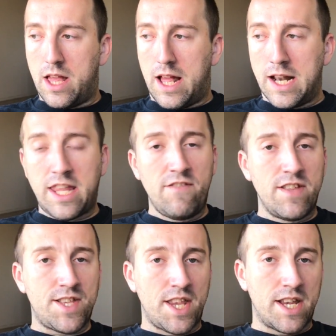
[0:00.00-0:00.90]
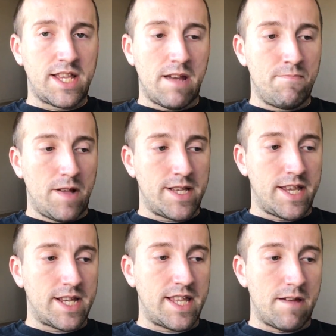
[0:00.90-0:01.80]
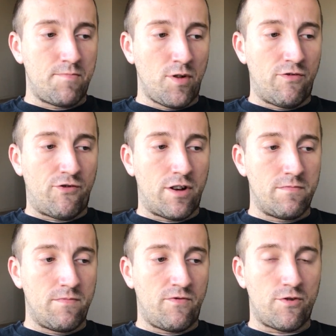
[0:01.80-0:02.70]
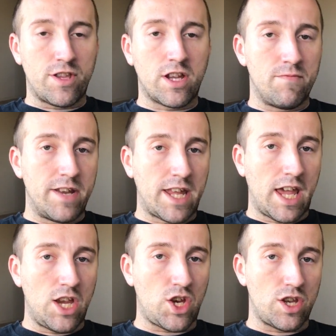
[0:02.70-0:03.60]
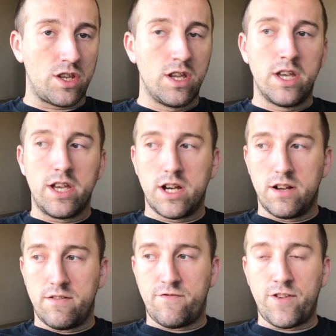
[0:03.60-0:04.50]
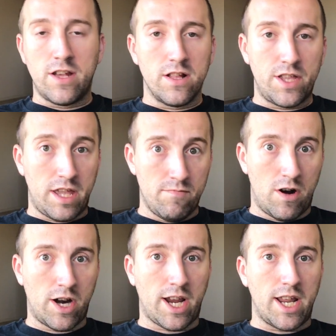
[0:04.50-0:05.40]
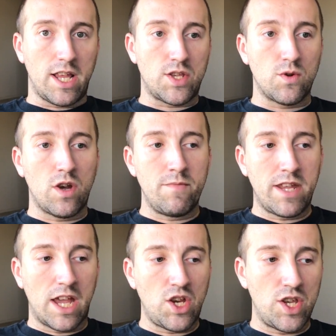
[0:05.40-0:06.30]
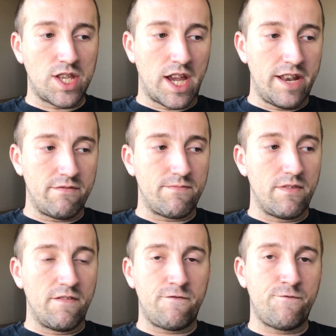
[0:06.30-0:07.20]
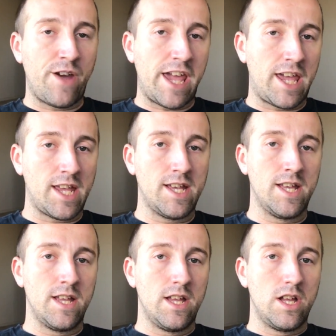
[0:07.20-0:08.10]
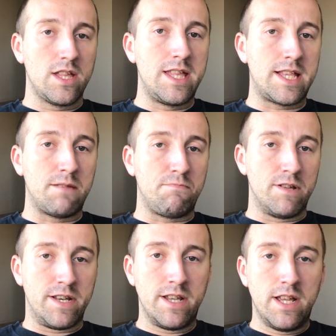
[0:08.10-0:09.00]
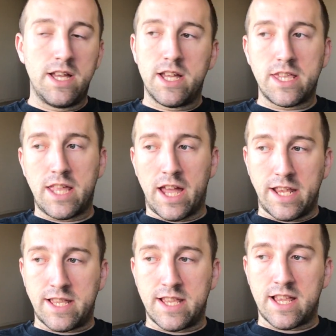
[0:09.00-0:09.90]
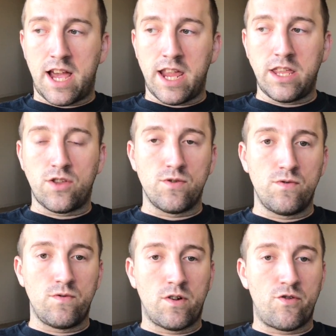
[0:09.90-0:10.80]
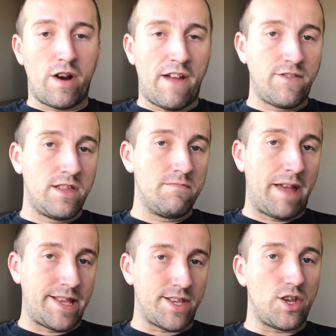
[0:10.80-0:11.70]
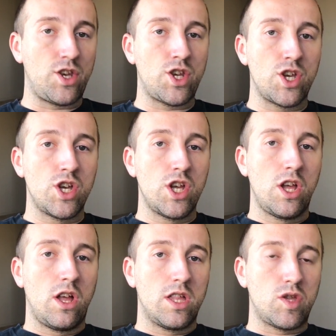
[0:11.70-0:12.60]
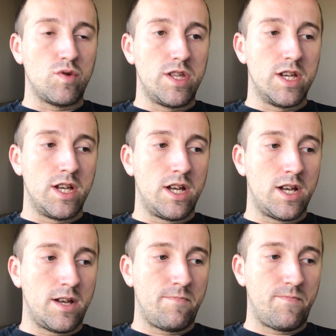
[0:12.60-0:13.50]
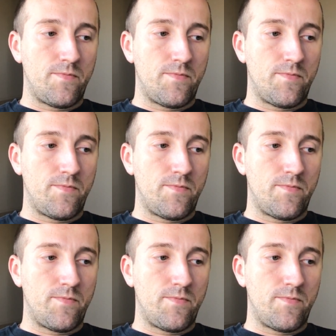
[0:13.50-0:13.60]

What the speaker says: I'll give this an example as an example from the communication field in marketing. So communication is kind of vague discipline that is designed to craft the message to the